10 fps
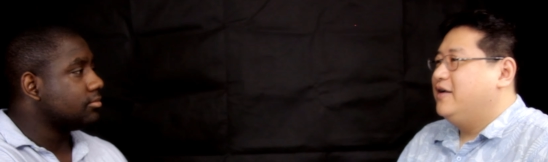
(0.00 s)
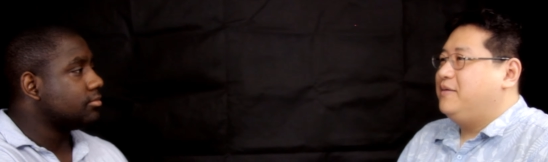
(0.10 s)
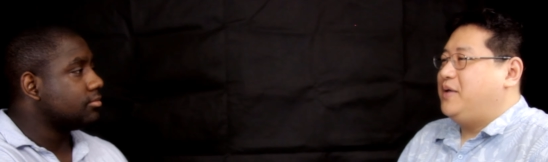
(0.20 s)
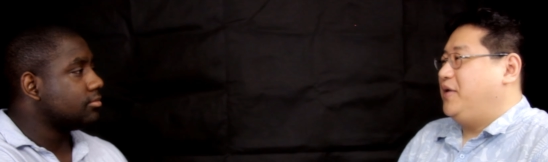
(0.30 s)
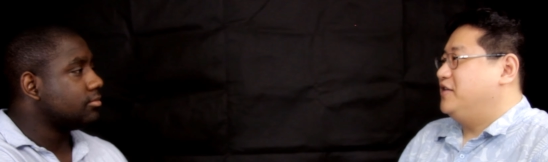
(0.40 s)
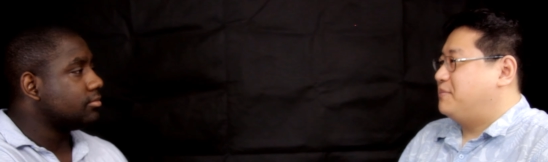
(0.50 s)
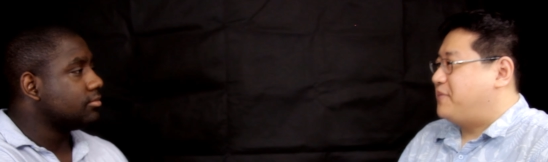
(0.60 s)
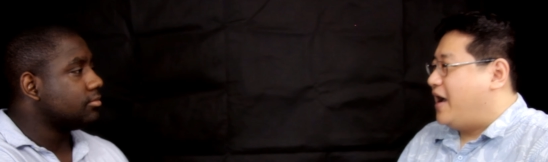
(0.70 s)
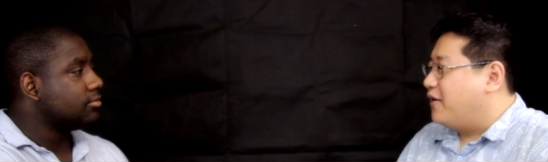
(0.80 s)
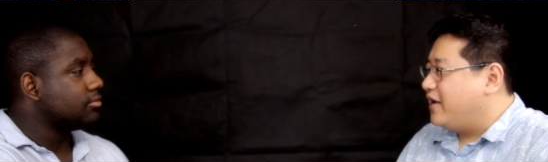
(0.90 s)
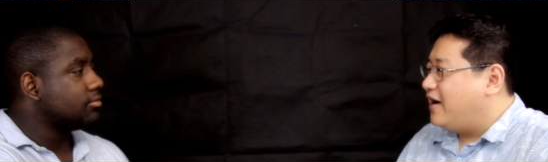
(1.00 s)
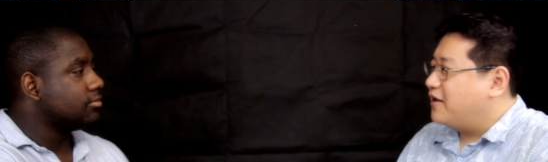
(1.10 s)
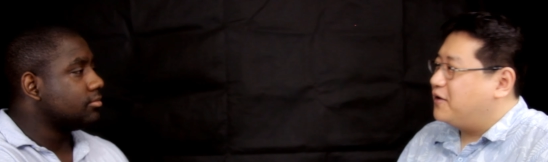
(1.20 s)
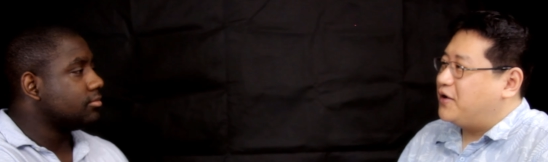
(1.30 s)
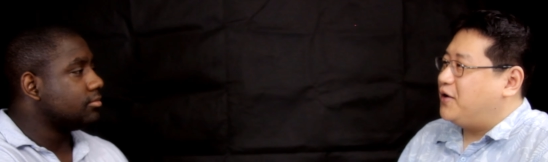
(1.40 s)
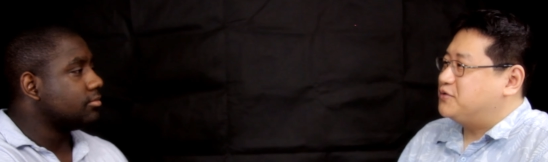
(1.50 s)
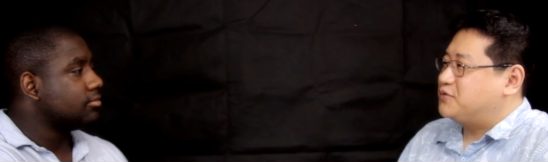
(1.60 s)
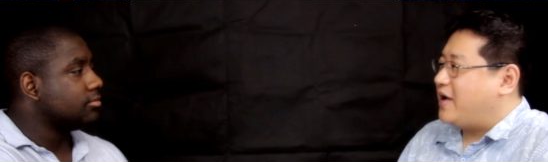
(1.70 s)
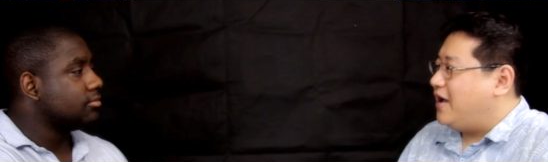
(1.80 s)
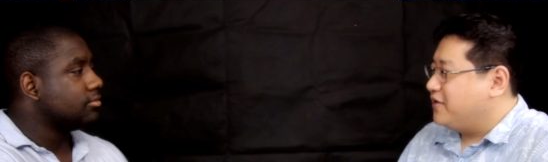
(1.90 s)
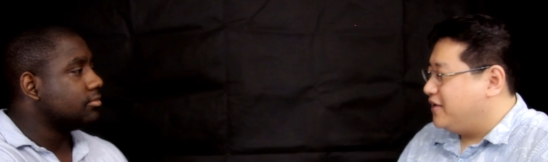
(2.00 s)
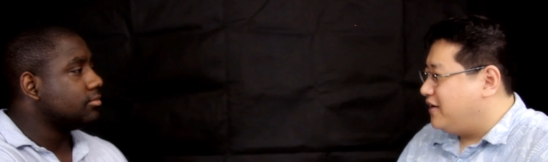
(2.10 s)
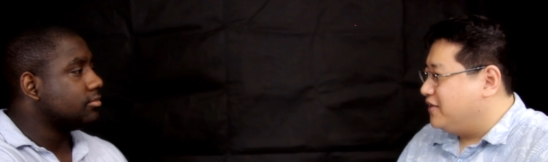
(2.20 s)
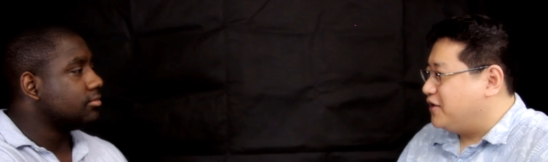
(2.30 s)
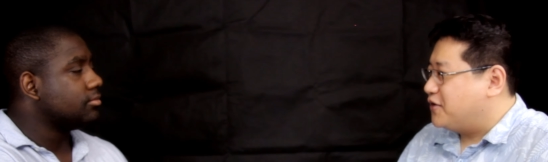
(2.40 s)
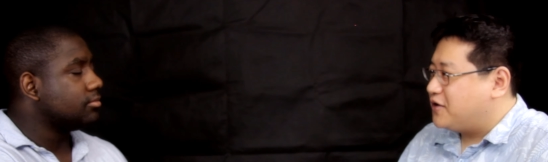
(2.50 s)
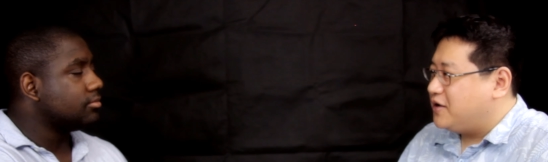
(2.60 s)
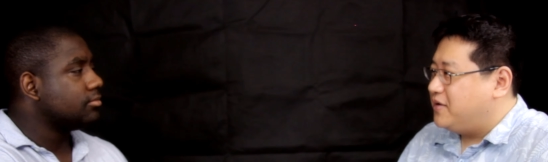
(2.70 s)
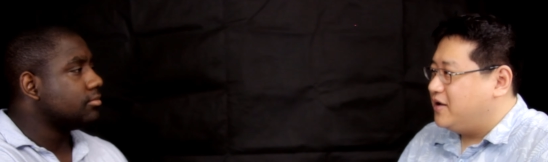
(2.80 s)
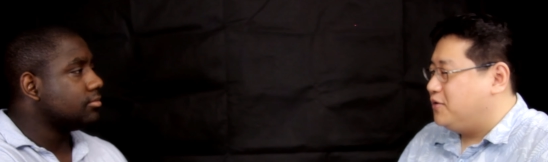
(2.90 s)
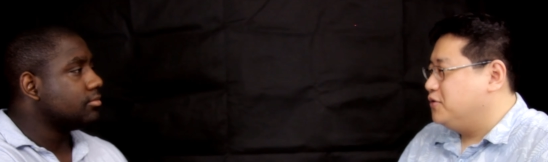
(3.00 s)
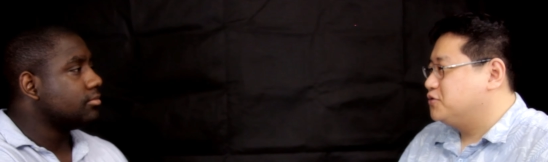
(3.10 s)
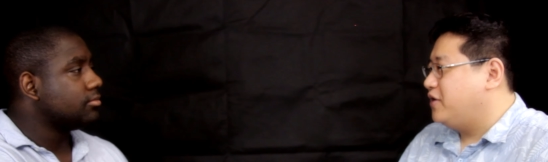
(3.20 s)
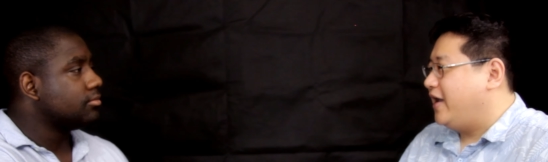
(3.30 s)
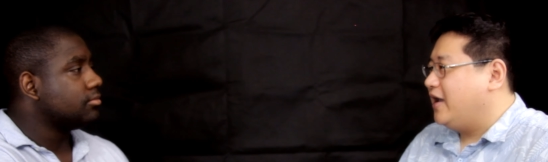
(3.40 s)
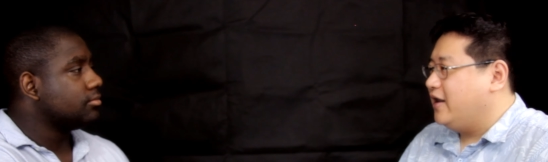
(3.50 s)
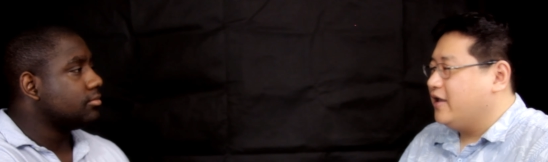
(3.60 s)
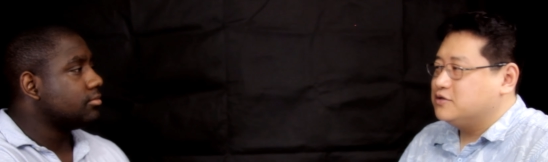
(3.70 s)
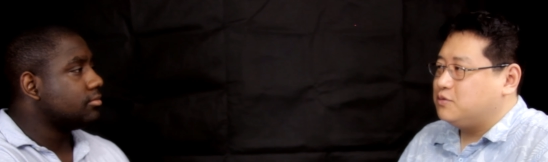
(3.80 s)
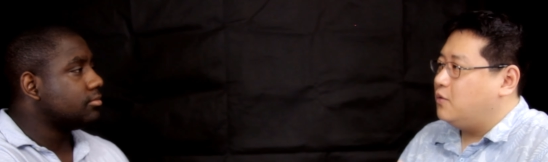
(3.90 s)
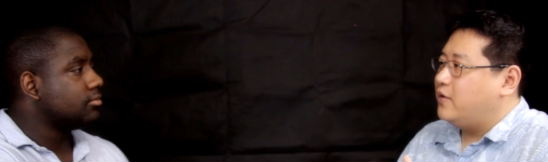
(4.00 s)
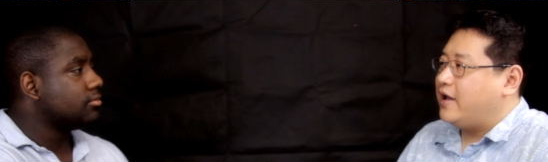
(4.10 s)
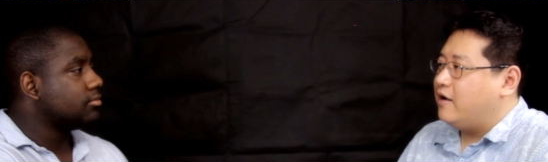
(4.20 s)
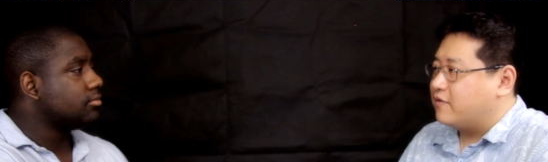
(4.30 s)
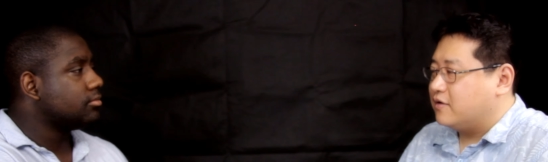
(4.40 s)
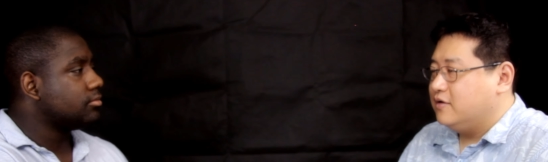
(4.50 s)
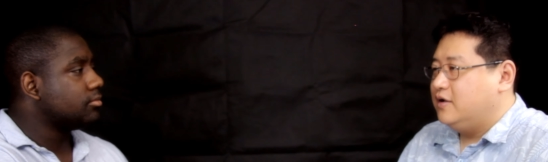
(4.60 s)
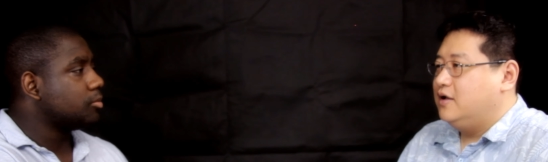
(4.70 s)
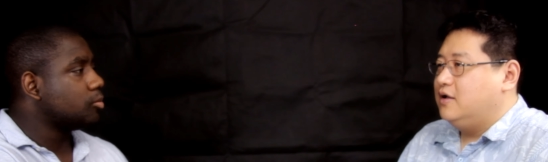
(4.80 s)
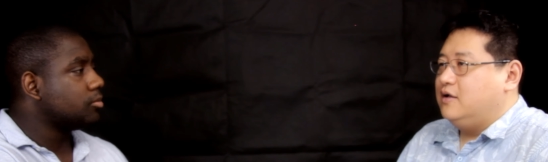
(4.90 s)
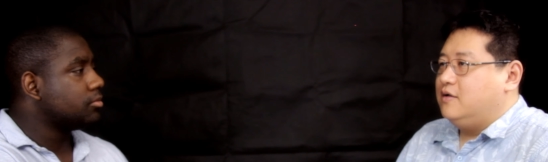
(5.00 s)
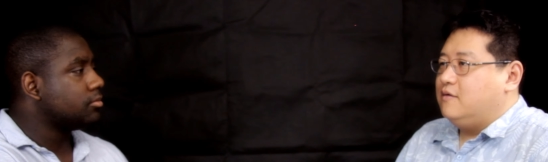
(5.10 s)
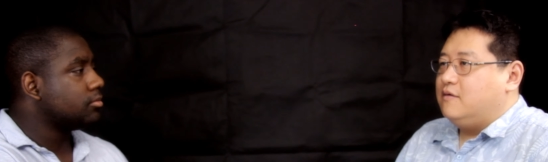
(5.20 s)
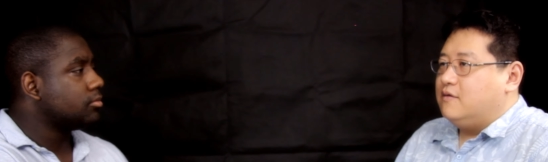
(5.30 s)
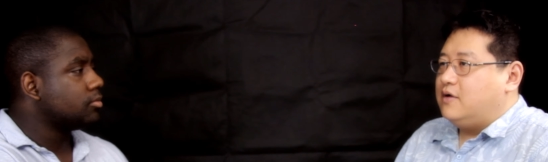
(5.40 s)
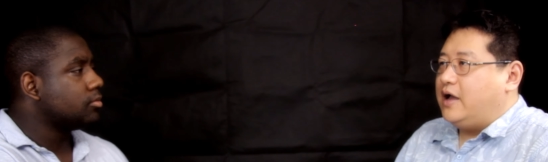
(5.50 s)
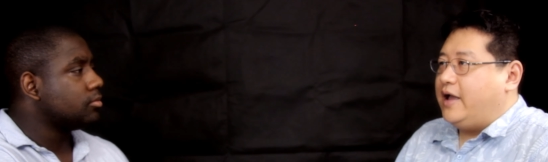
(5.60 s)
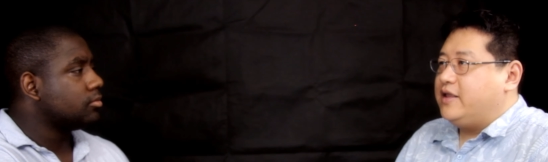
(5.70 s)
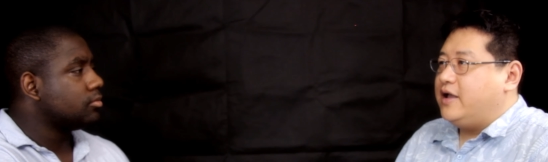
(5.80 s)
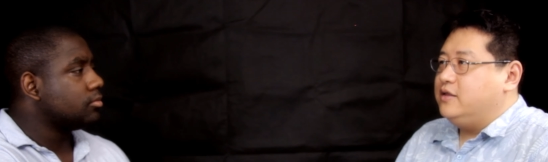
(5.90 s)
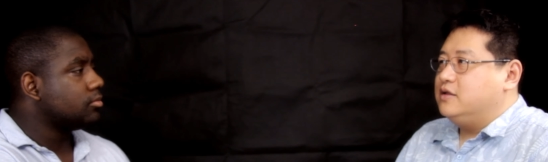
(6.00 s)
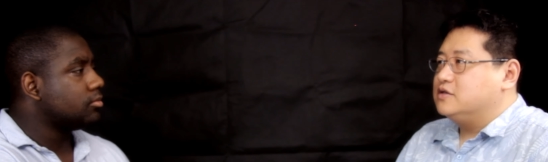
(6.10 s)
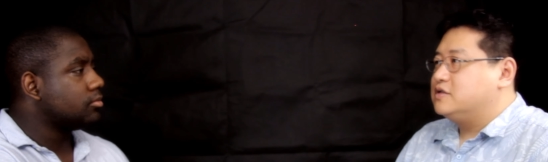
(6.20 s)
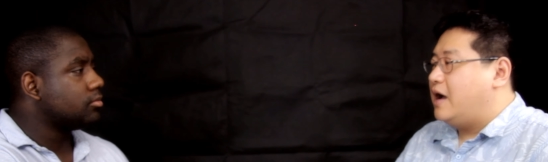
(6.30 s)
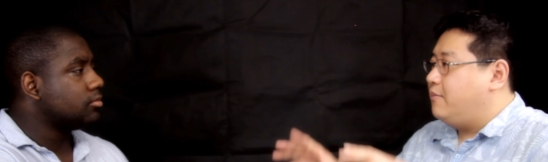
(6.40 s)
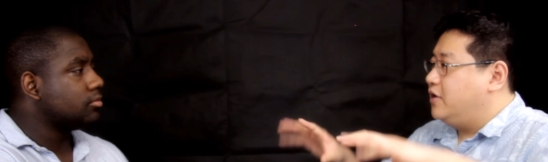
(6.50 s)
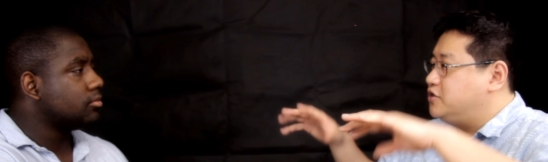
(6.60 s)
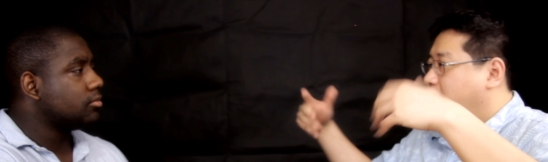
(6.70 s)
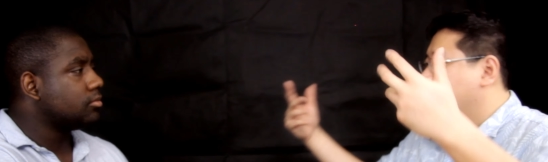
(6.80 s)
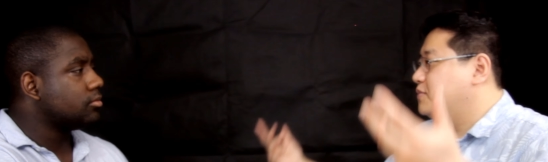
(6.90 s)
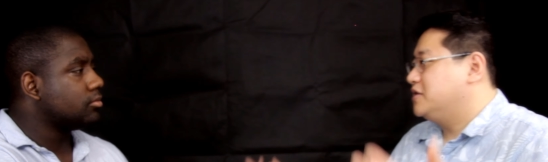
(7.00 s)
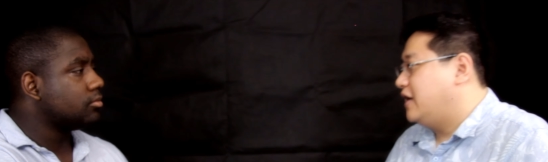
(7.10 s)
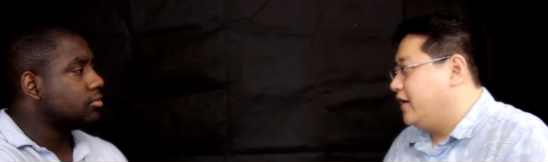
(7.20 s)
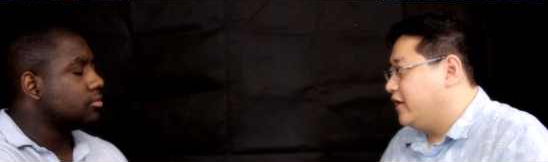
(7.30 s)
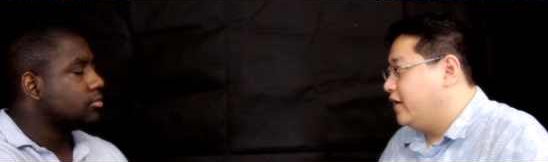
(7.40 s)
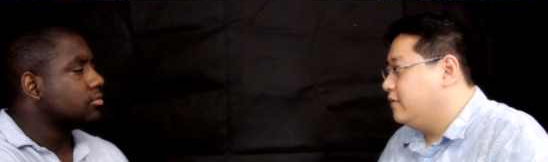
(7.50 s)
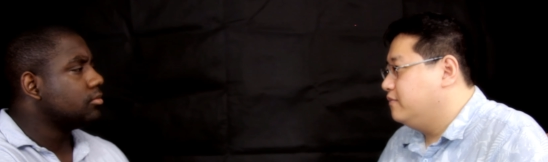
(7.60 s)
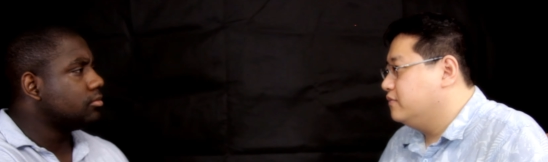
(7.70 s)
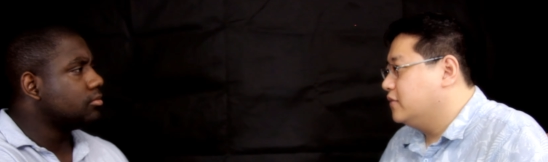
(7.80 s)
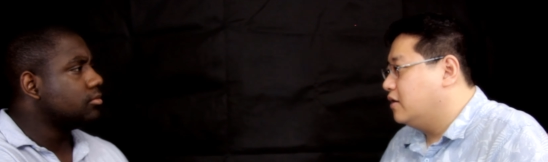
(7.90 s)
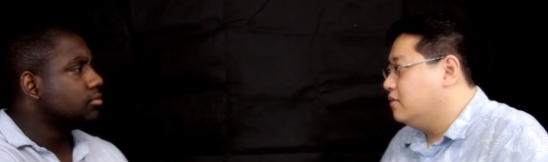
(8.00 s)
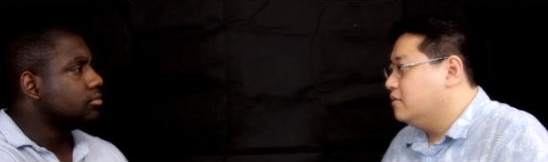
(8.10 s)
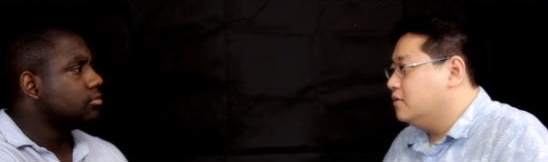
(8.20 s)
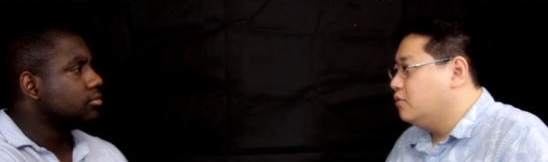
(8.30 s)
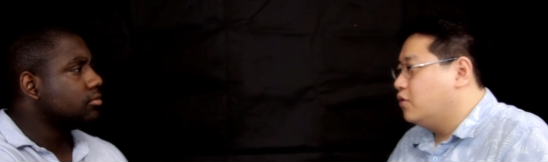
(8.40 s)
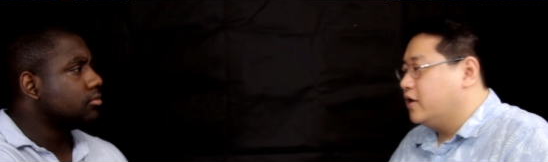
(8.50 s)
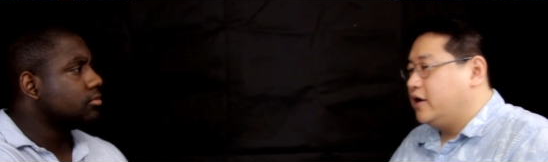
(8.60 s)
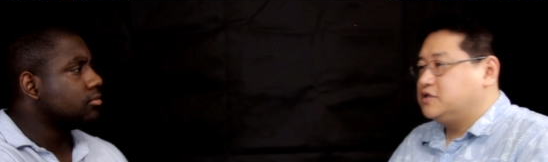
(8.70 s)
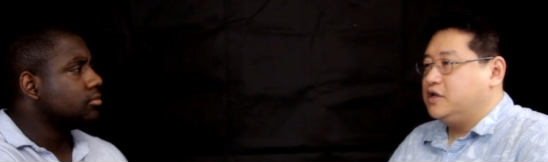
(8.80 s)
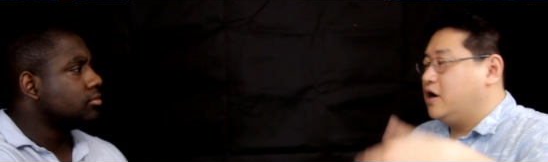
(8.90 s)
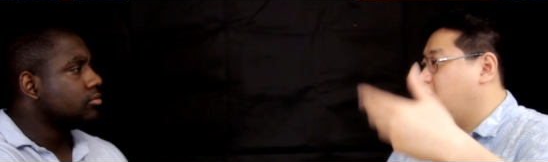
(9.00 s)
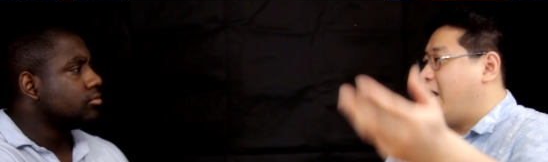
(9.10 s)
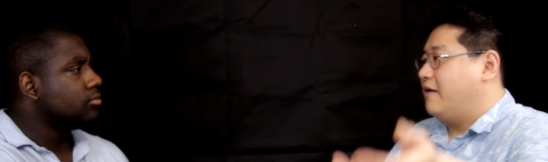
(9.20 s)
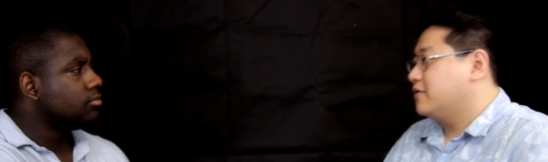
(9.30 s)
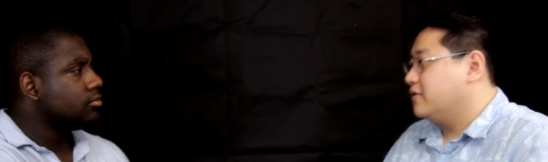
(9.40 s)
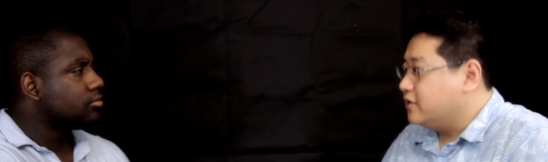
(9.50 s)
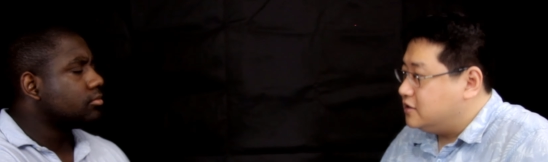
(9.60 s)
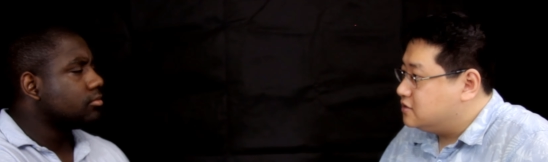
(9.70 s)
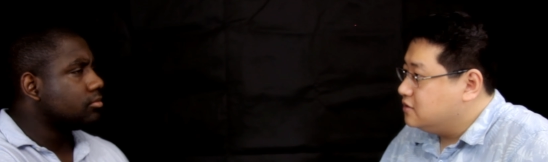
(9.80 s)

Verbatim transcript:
Speaker 1: Maybe he's a bounty hunter He goes around, you know, hunting criminals or aliens or whatever. And then there's not much else beside that. Mm-hmm. You know, where does he go after he's